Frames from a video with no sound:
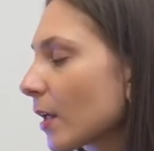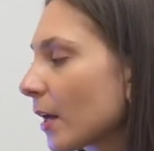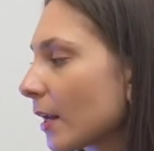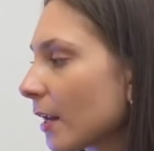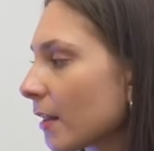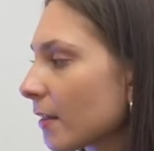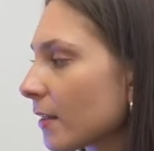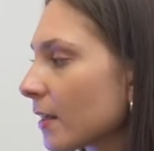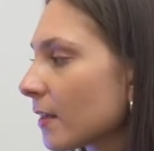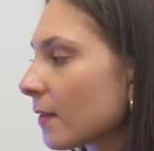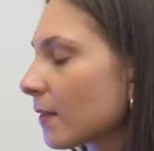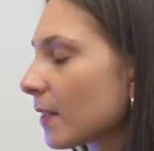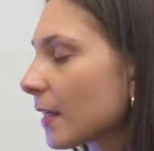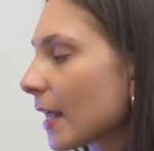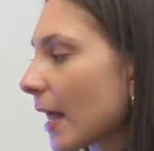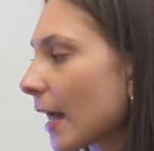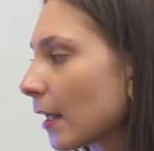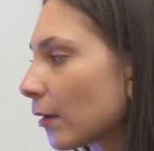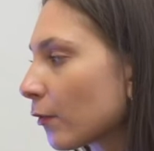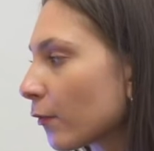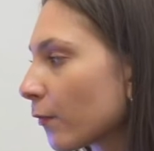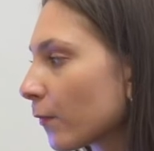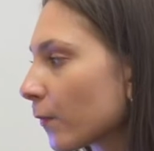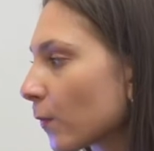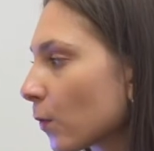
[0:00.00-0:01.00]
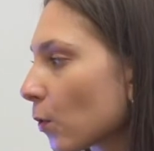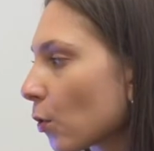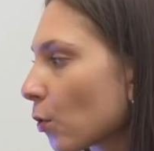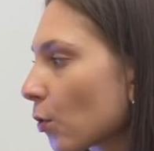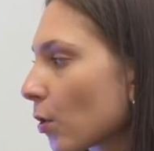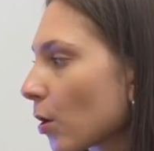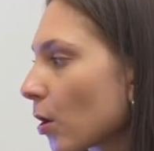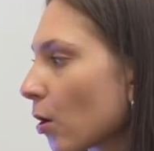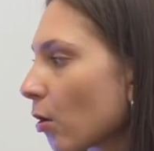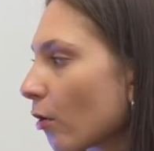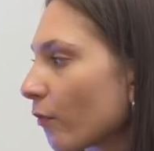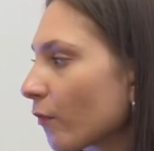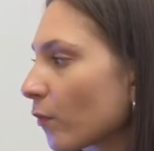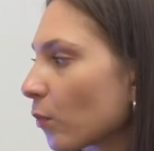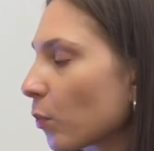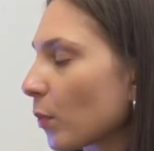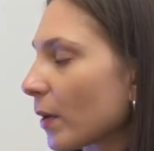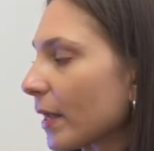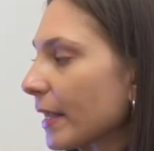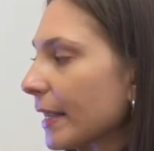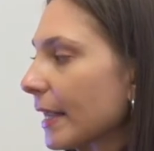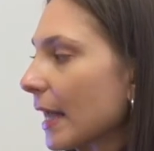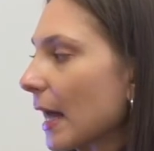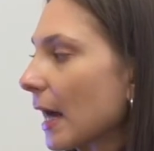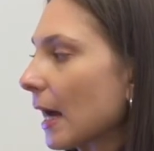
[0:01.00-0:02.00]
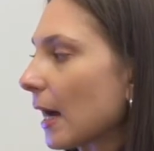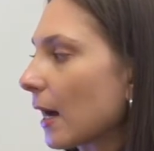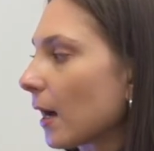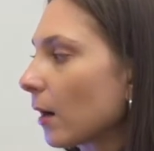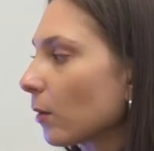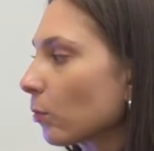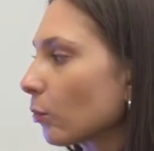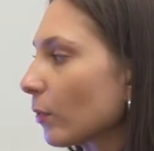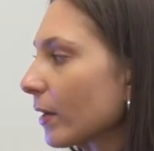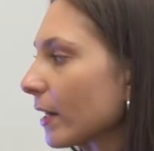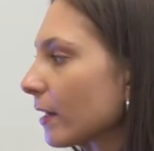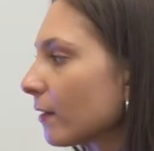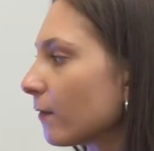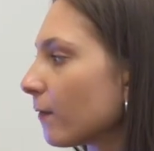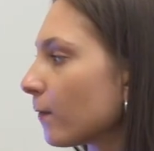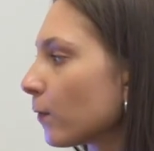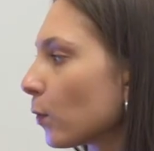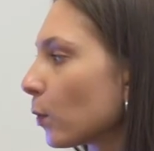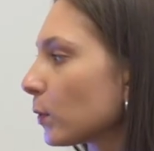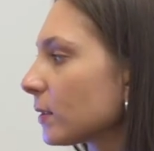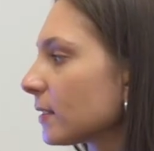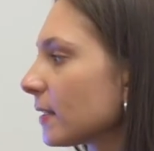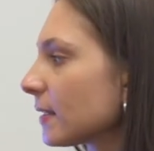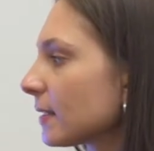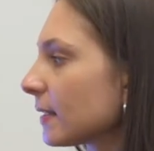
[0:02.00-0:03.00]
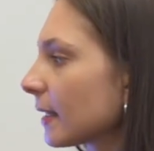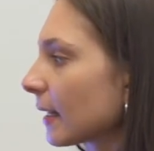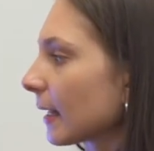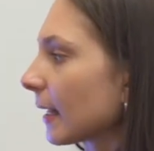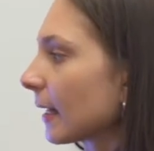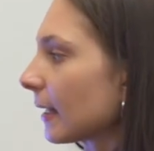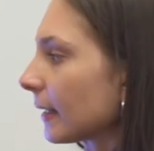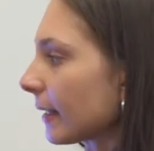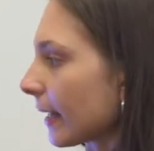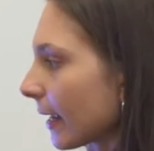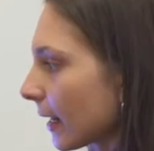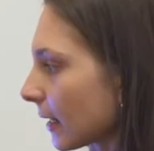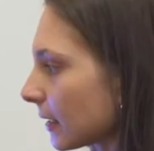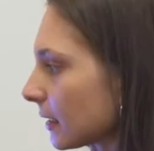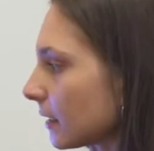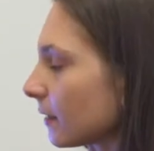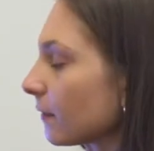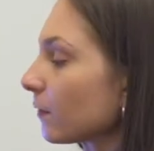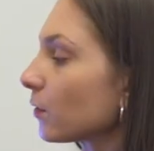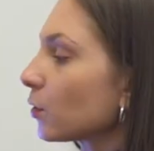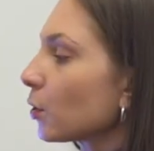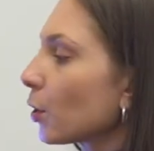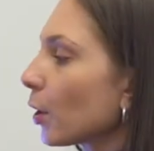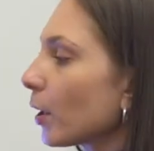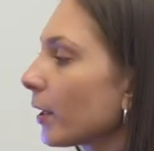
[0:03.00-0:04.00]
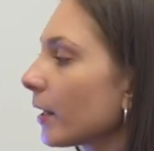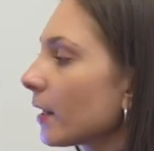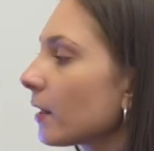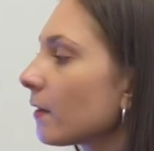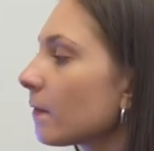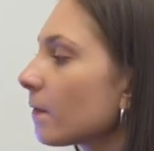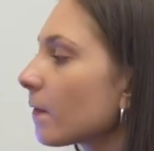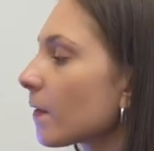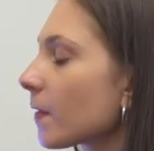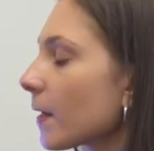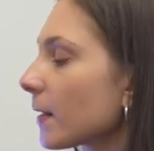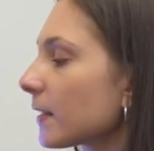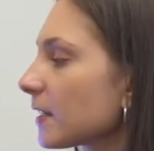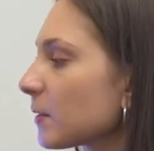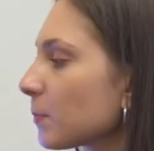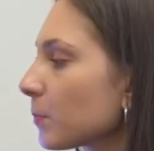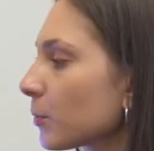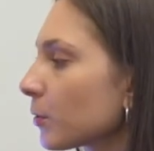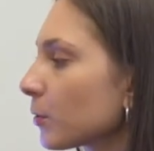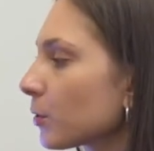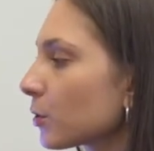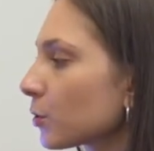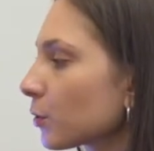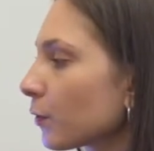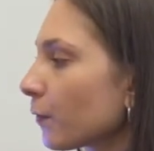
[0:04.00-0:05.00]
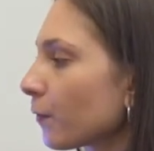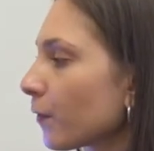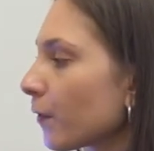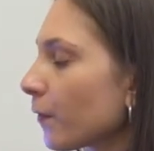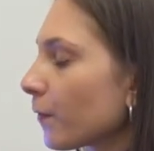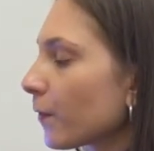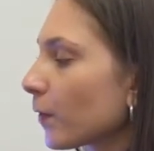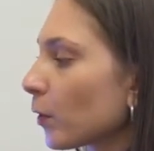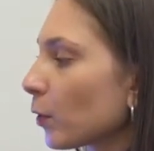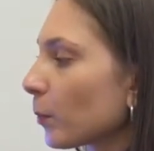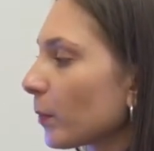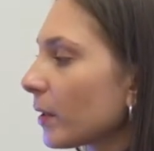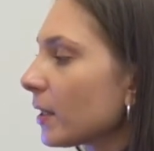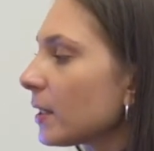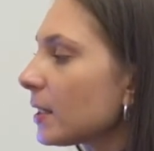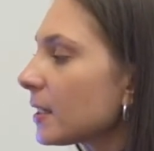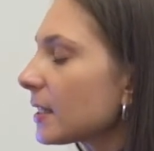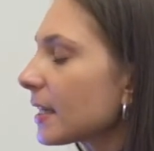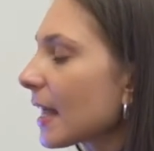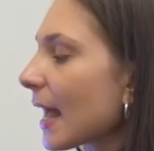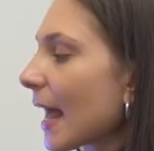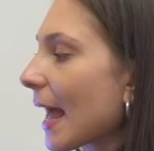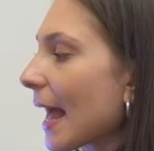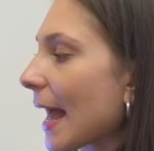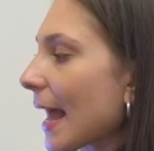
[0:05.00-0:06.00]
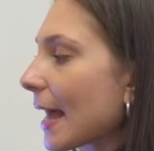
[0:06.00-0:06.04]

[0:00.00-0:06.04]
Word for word: And I think the anaphora of we are reinforces the collective yearning for that spiritual fulfillment.